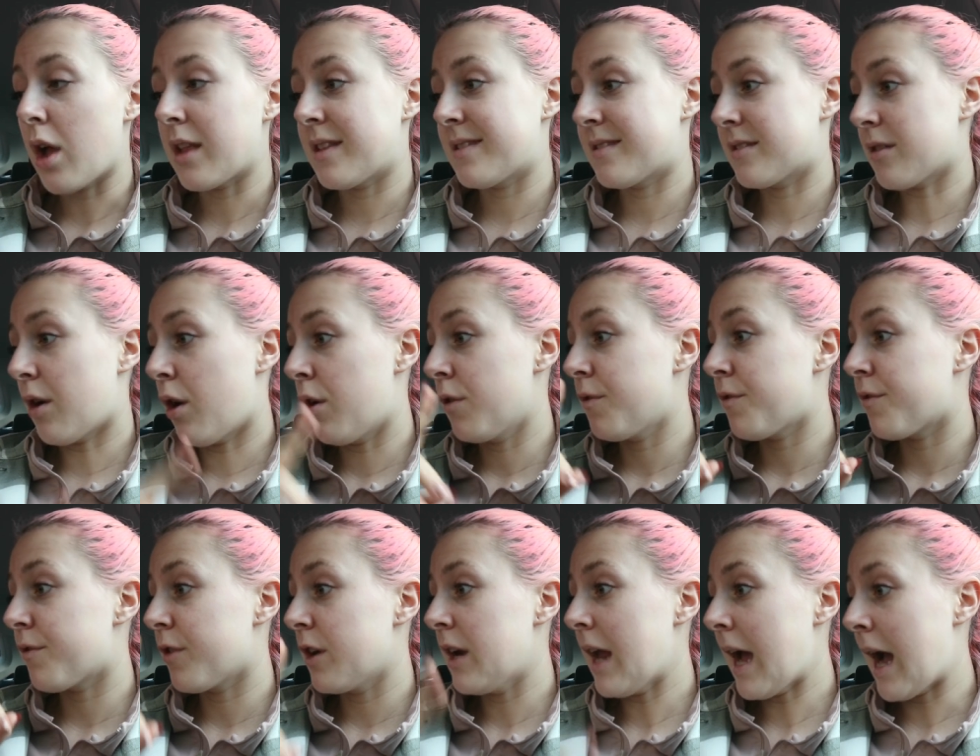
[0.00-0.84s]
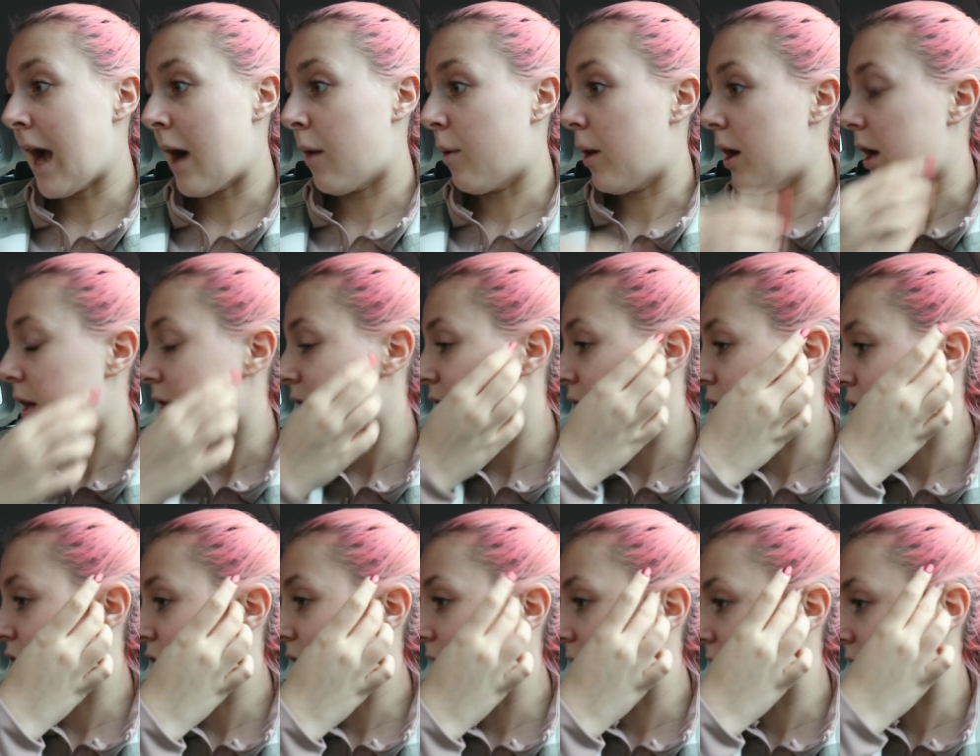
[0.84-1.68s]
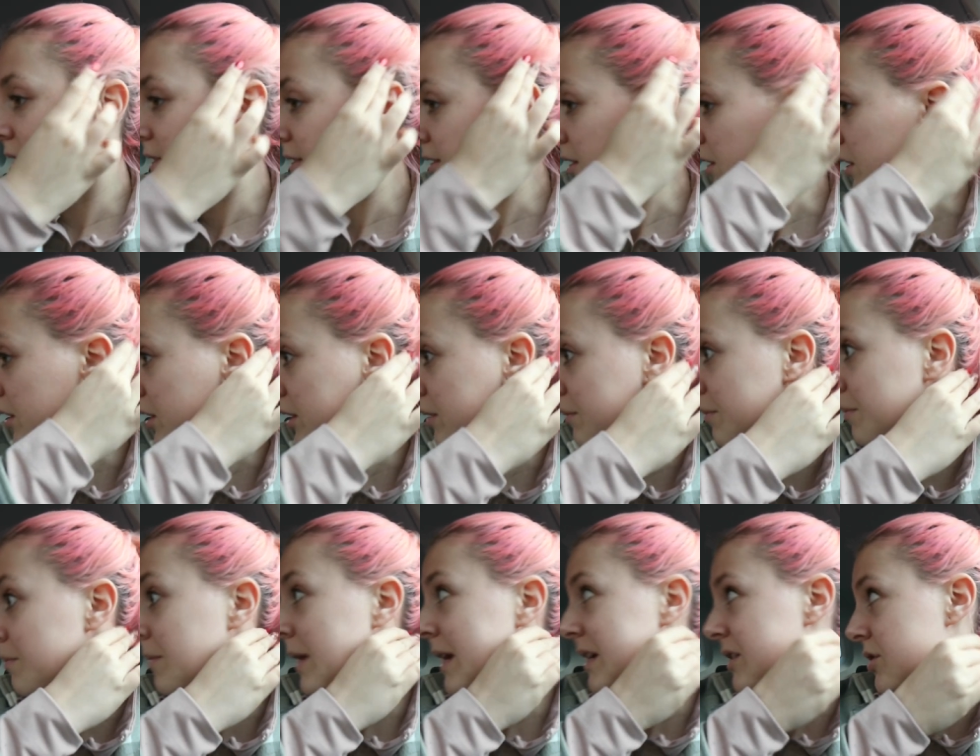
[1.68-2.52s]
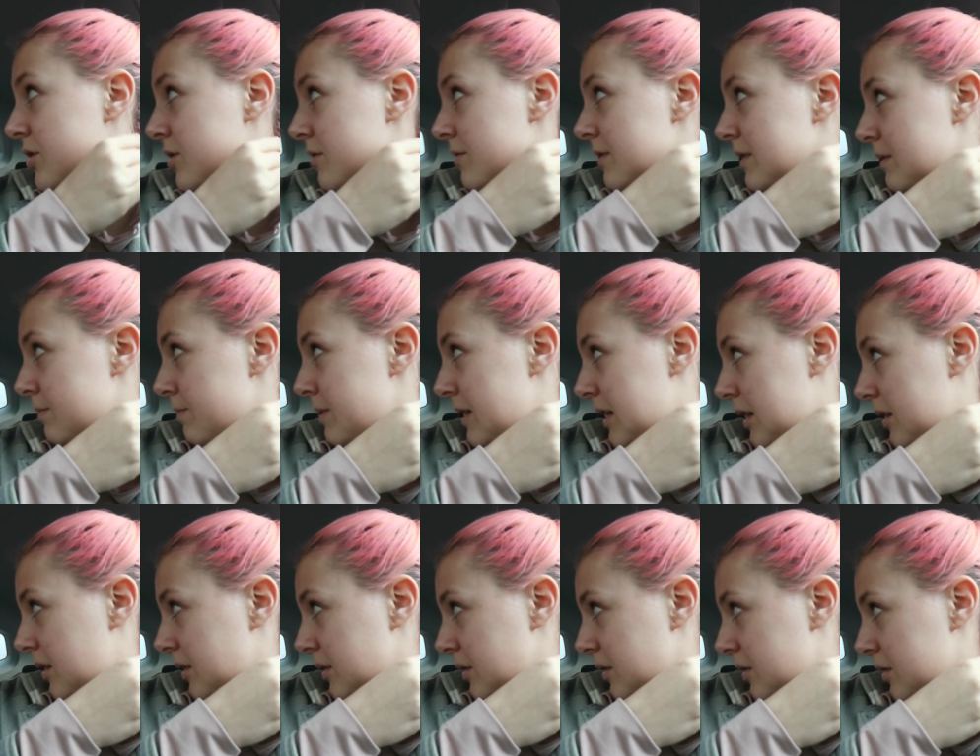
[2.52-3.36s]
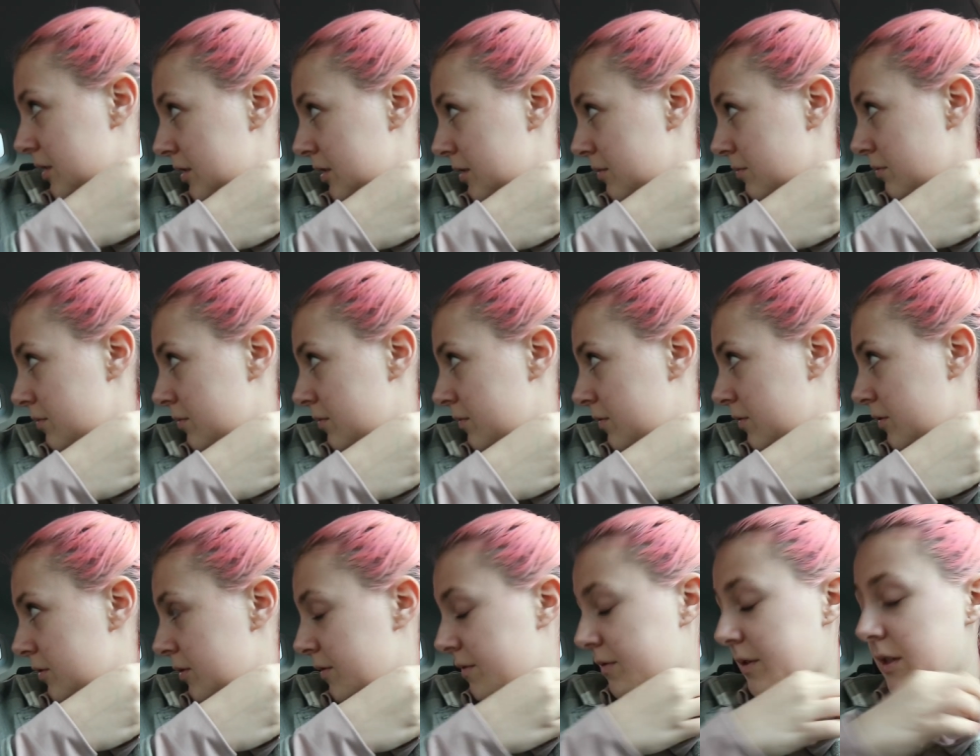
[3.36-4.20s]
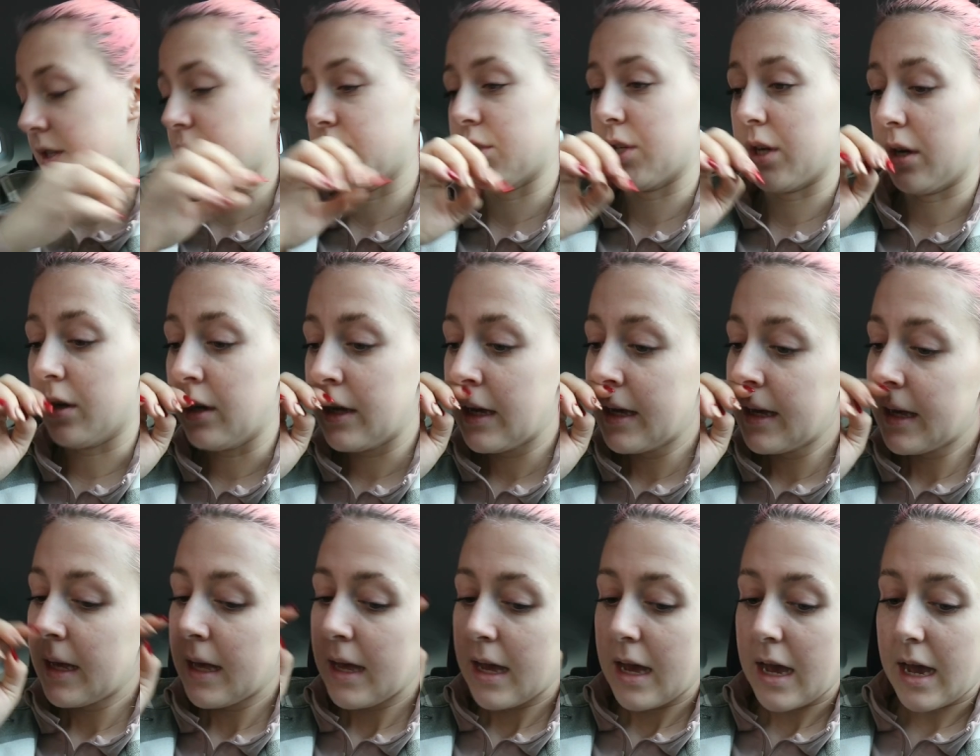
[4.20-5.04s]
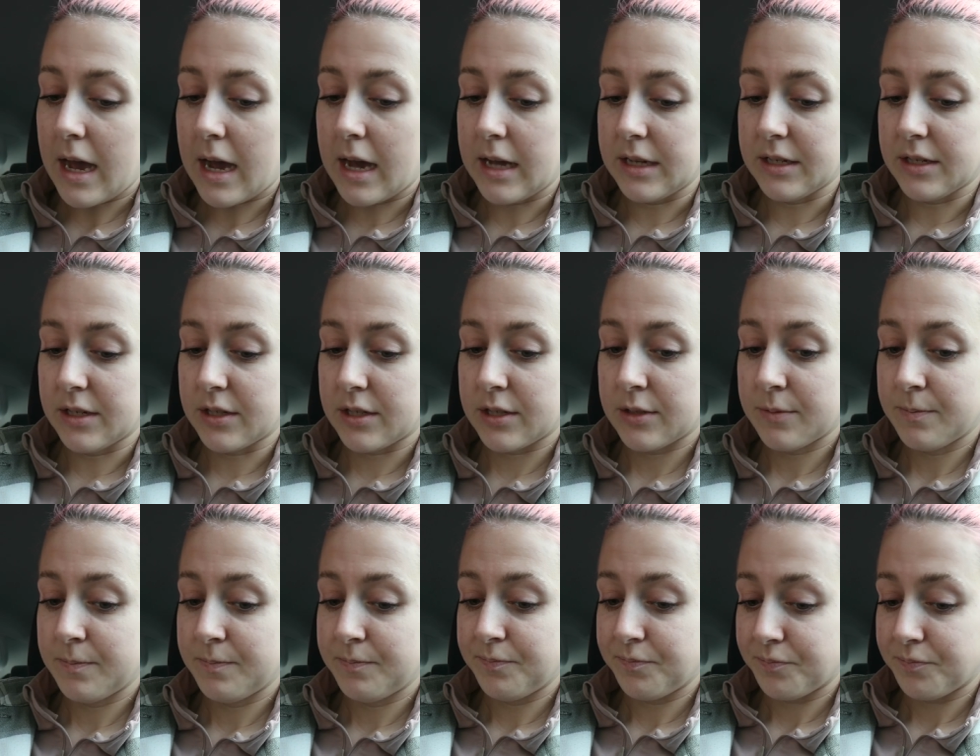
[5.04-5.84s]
It's on for an hour, so Jack's gonna make sure he's back in time for it finishing, and